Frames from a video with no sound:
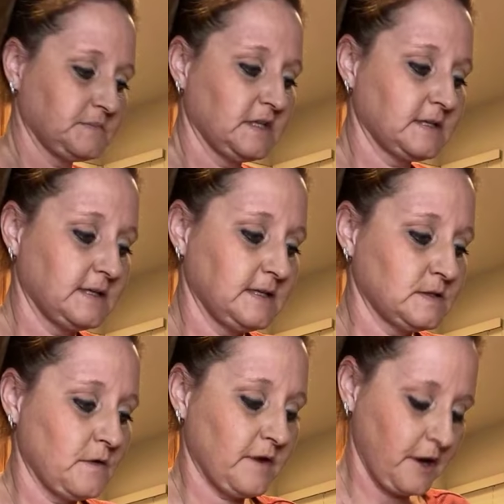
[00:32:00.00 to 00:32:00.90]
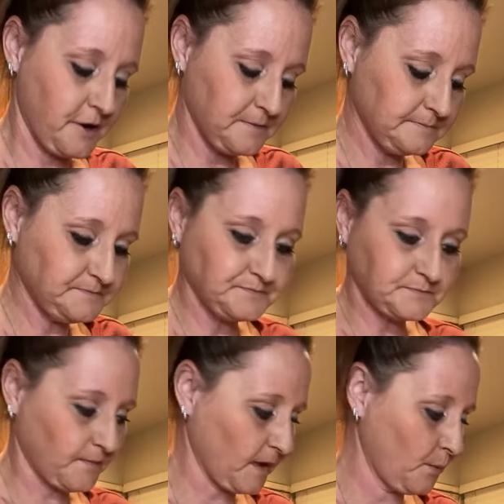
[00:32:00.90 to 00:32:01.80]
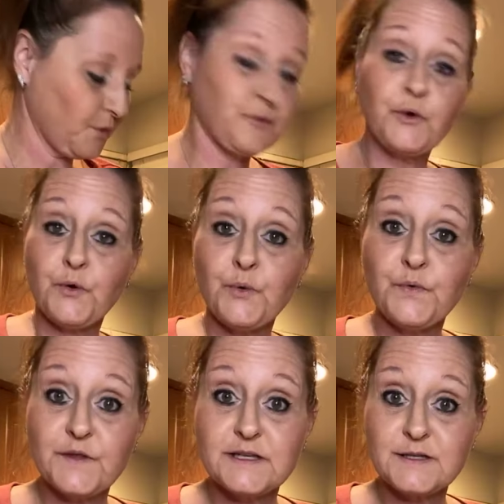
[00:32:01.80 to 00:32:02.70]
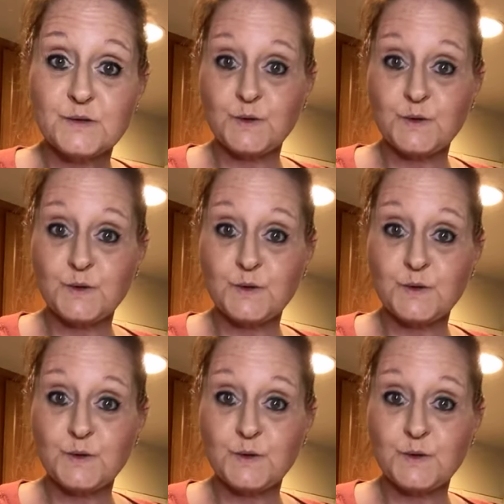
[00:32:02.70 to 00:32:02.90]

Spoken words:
Let's get these over here, and we'll throw this